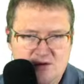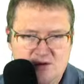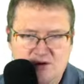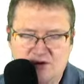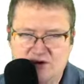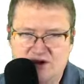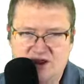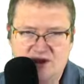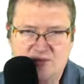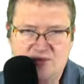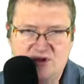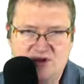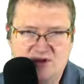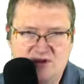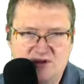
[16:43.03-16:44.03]
No, it can't
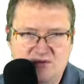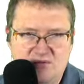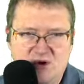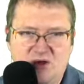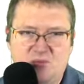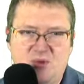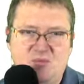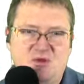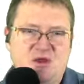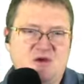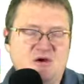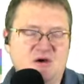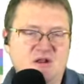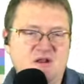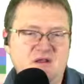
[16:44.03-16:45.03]
be. Well, maybe it
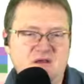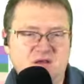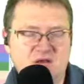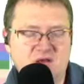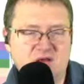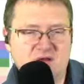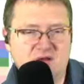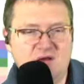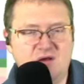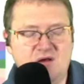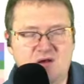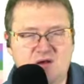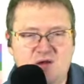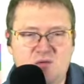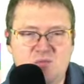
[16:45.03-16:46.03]
could.
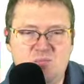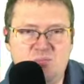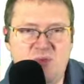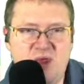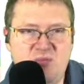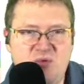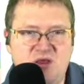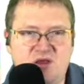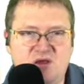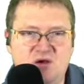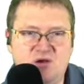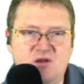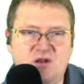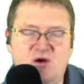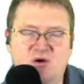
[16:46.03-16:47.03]
Maybe it
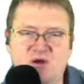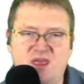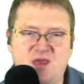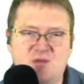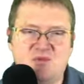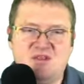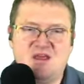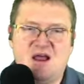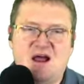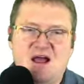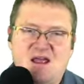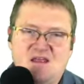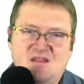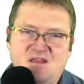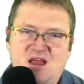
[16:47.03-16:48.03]
could. No, it can't be the
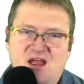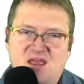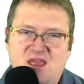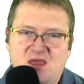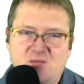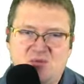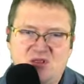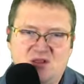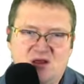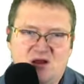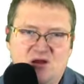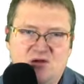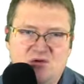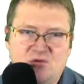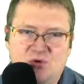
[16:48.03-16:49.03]
I. The I can't be
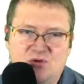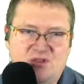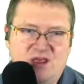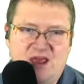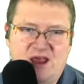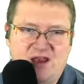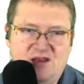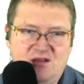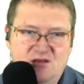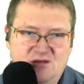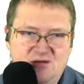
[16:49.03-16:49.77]
there, nor the N.